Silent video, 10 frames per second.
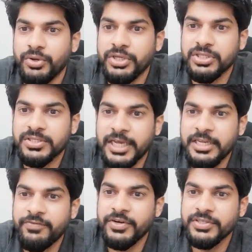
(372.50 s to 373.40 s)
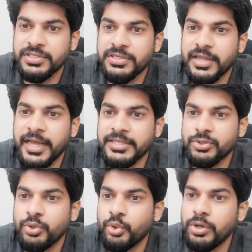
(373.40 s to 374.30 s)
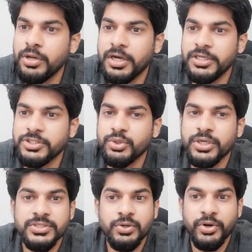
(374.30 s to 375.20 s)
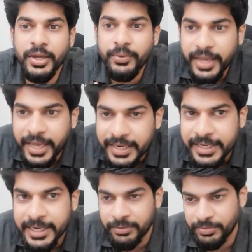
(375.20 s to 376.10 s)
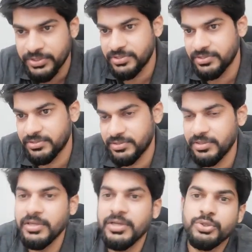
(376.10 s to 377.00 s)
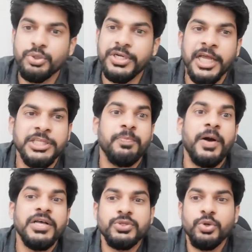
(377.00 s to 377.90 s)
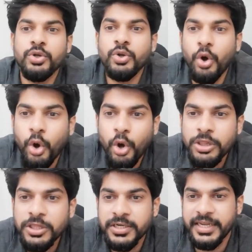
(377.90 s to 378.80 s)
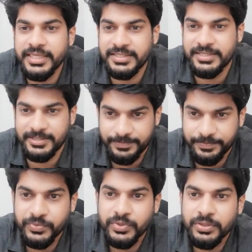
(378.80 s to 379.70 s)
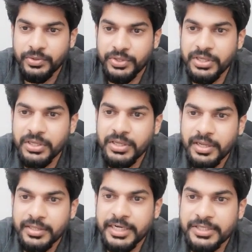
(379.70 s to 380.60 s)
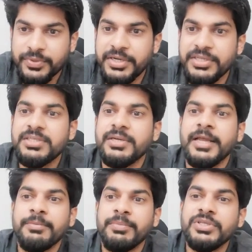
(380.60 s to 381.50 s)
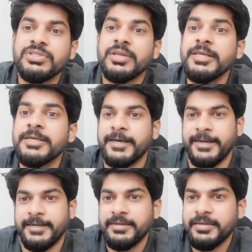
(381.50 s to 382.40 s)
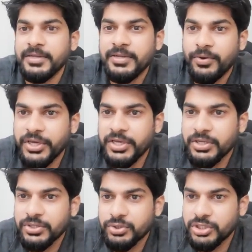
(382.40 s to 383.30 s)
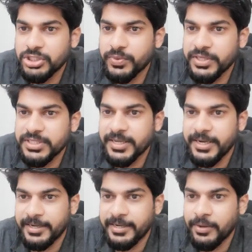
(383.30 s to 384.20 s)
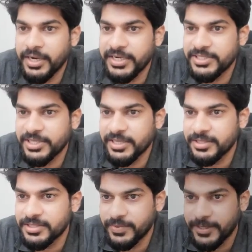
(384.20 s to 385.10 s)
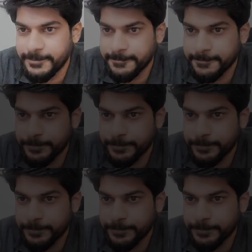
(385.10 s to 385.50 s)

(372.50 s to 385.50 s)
Okay, the sine function as a whole also does not have any dimensions, so it has passed on all the test. Okay, and that's why it is dimensionally correct. Okay, so this one is correct. Now let's check this one.